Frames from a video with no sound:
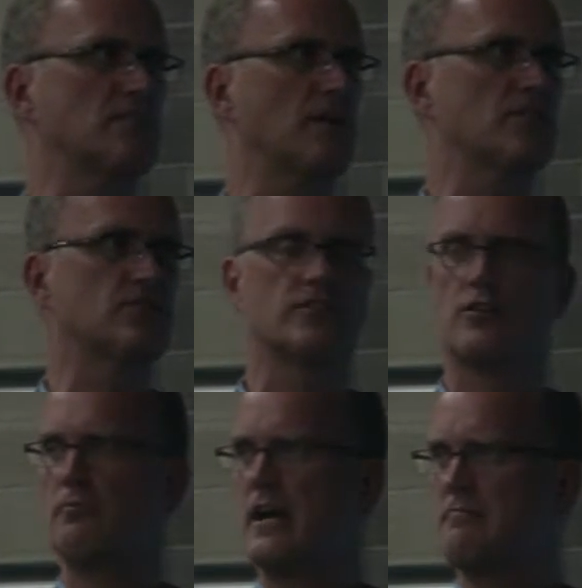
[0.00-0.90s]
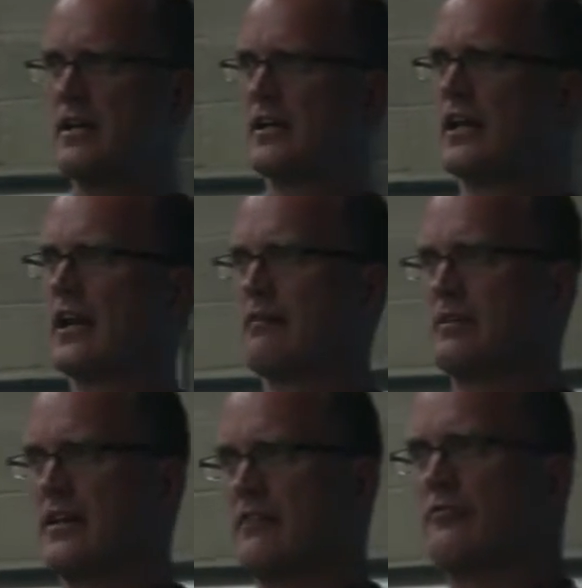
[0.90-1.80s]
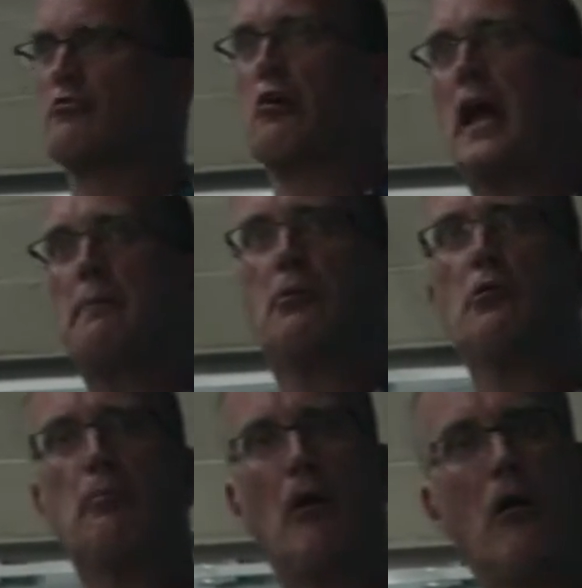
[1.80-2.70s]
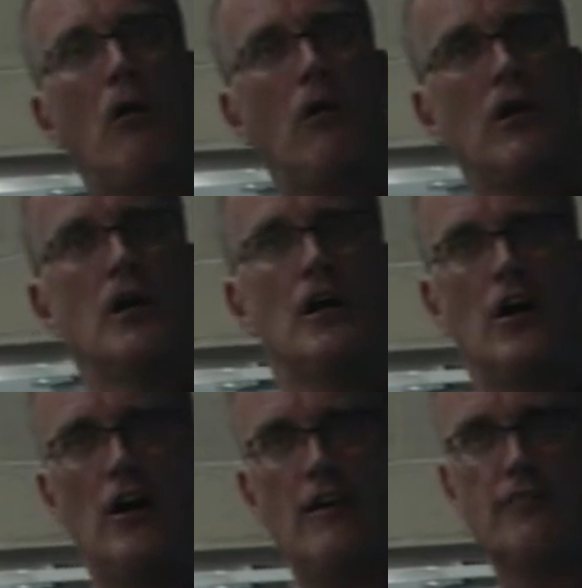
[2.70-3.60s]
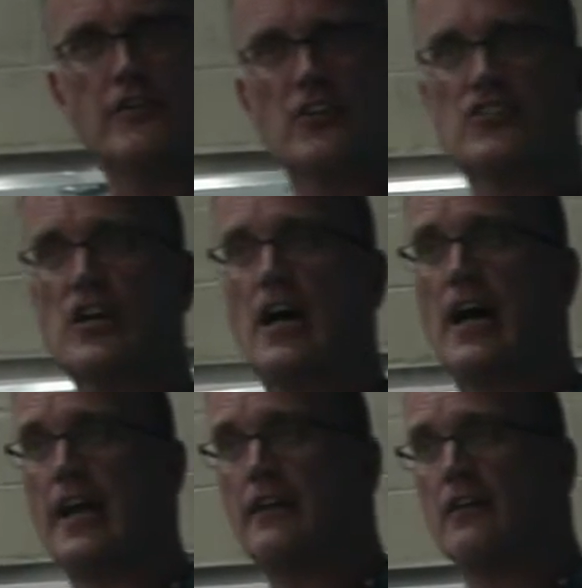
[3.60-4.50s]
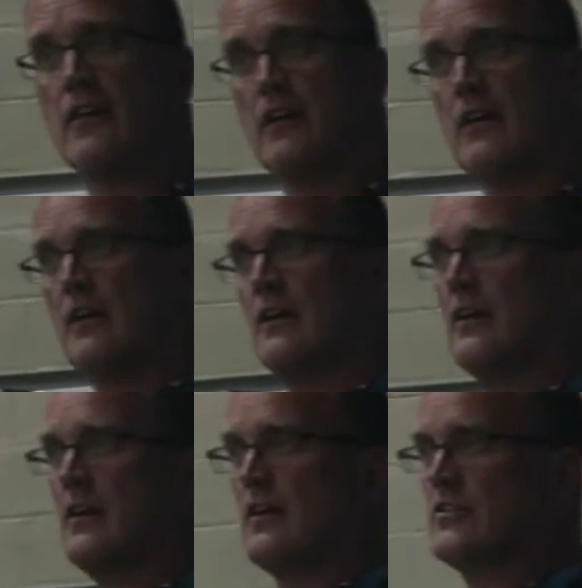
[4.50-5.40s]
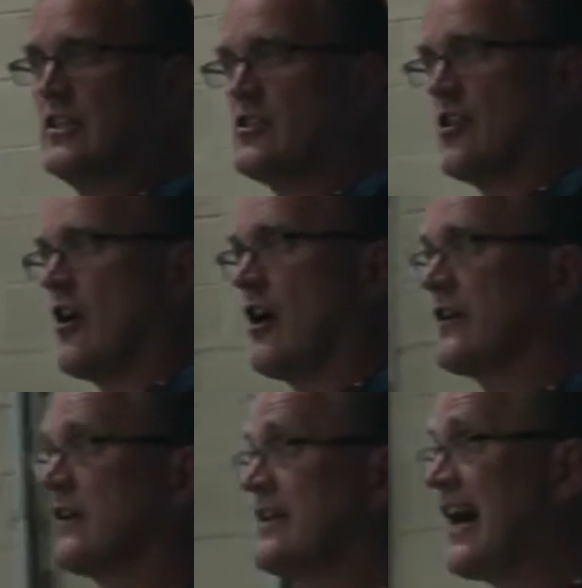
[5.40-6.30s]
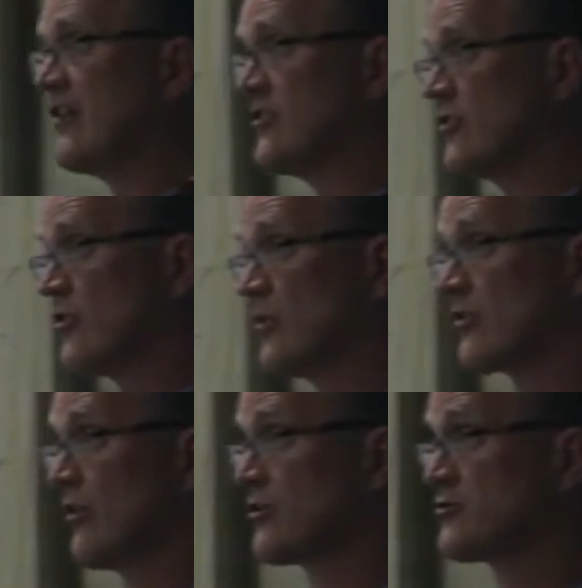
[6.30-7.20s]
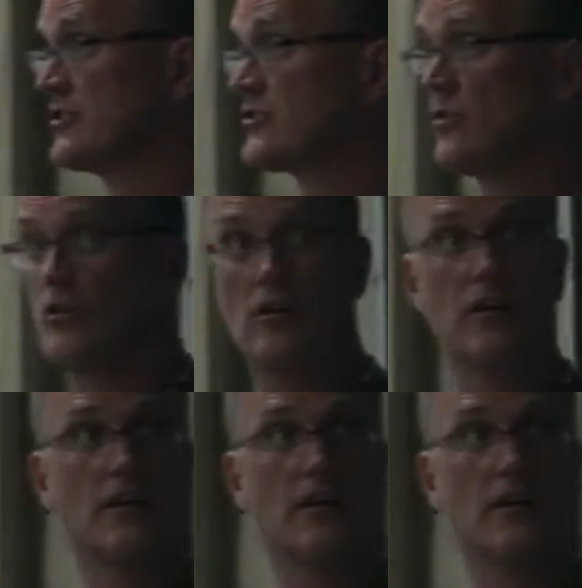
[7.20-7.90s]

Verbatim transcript: mustard. There might be a little bit of Grey Poupon off on the side, Dijon. Now you go to a grocery store